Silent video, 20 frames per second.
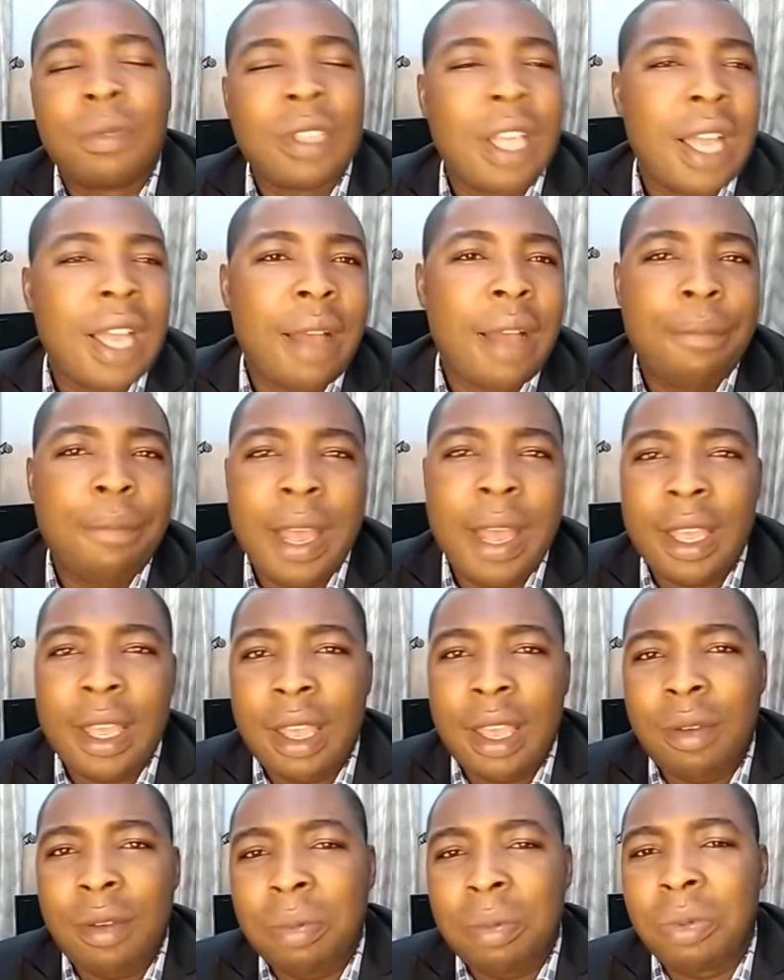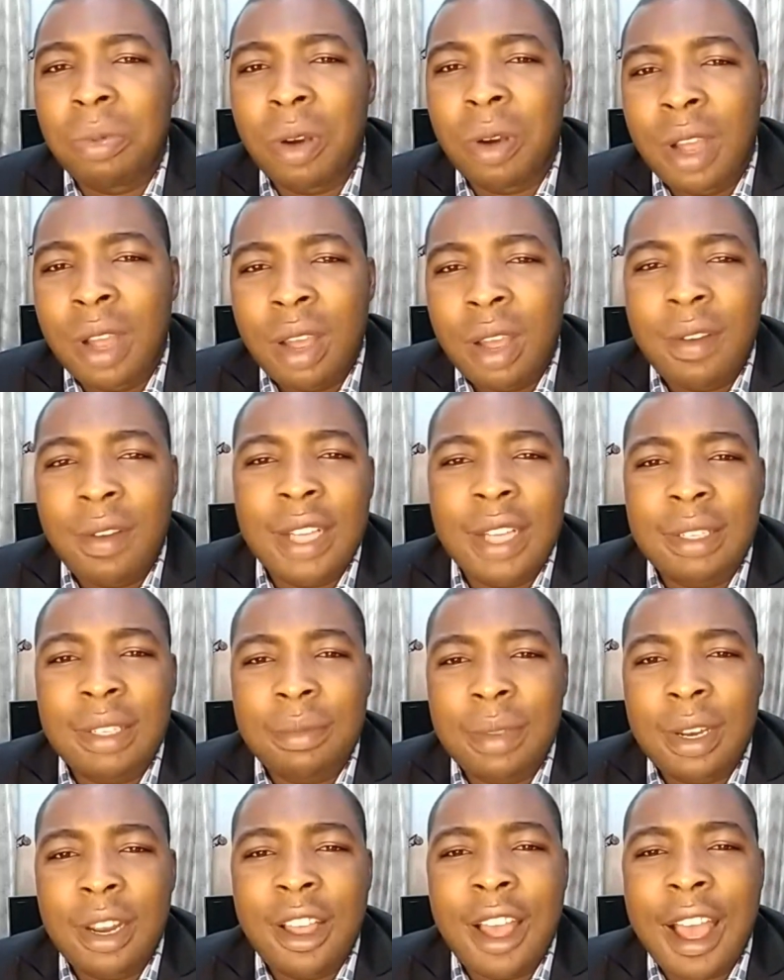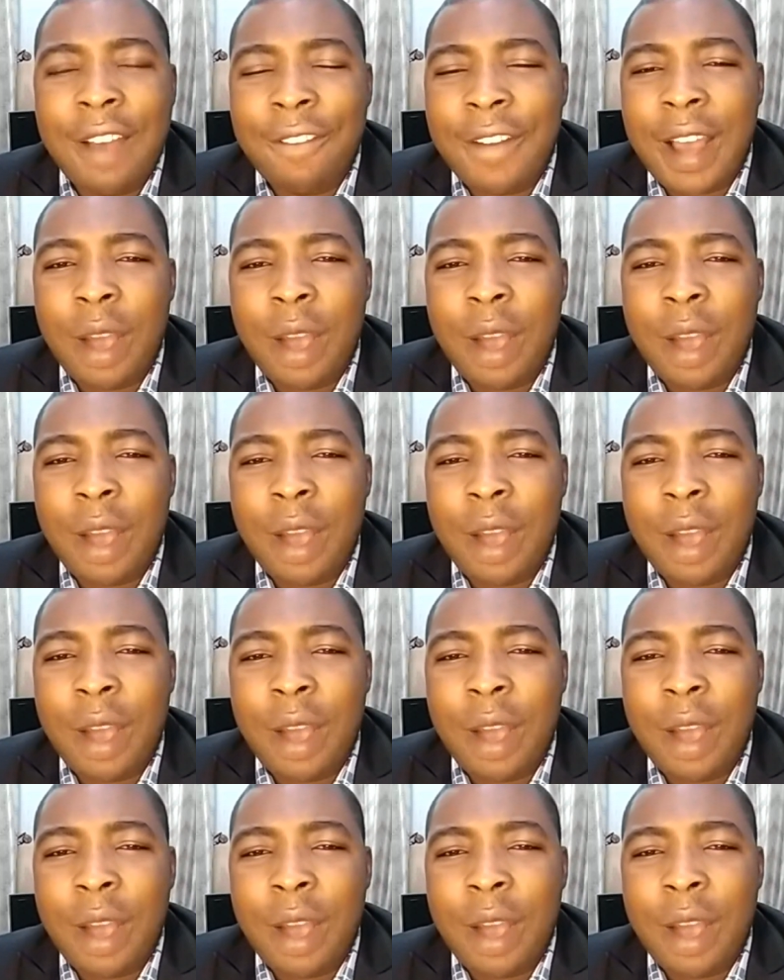I beg you, what's the meaning of I